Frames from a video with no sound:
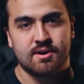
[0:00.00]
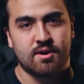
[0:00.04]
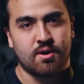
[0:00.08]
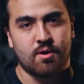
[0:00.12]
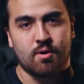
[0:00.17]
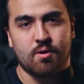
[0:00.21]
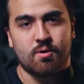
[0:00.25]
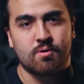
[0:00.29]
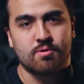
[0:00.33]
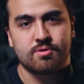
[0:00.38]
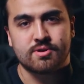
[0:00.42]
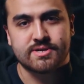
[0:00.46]

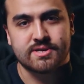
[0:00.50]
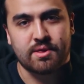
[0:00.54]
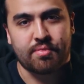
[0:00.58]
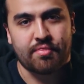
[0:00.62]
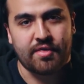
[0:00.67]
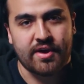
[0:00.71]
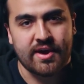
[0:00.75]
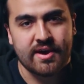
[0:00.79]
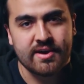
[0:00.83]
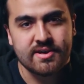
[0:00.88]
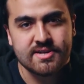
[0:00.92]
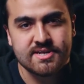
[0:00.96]
all these
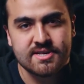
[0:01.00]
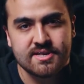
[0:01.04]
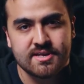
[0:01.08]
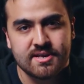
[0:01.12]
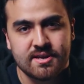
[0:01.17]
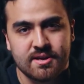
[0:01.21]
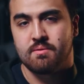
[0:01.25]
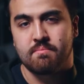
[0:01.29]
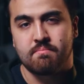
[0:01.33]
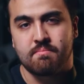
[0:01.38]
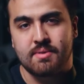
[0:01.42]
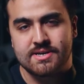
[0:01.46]
things,
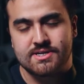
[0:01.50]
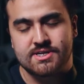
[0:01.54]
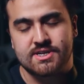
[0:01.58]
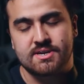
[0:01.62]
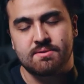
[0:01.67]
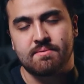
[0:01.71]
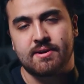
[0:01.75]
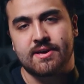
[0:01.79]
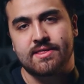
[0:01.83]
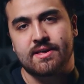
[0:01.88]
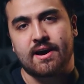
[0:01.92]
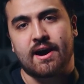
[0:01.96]
my
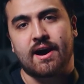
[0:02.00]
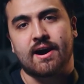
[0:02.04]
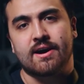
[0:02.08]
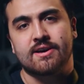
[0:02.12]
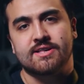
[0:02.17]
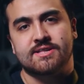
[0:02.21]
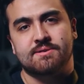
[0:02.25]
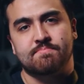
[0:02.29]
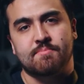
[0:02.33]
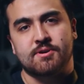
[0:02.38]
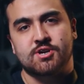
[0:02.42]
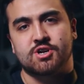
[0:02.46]
team and I
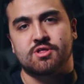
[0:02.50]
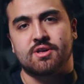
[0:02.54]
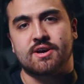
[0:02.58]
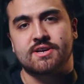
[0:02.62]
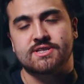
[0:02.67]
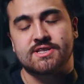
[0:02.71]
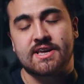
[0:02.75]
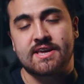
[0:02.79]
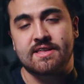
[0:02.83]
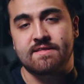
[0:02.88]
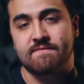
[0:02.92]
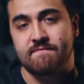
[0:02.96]

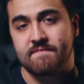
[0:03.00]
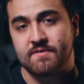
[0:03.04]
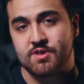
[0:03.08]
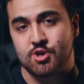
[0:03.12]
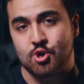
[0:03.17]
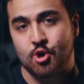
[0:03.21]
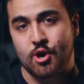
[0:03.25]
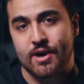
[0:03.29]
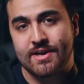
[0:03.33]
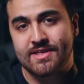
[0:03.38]
specialize in video